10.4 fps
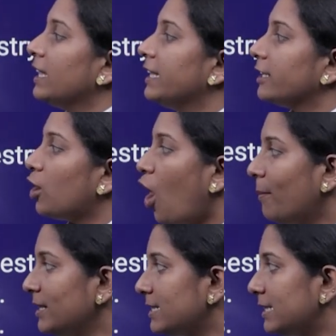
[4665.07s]
then
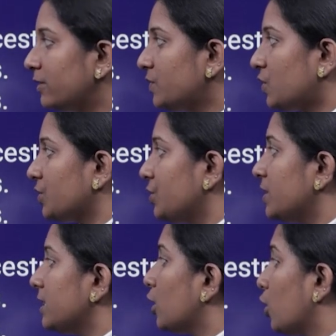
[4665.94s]
common set of
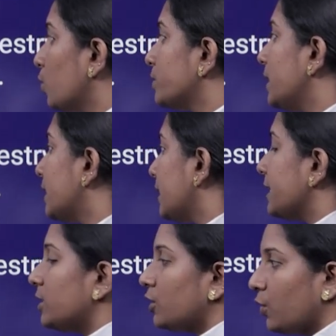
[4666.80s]
structures in closely
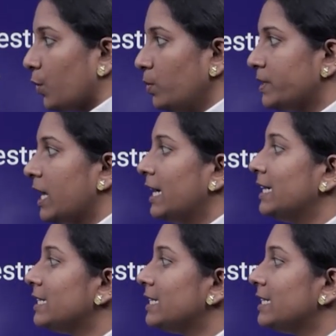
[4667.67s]
related groups,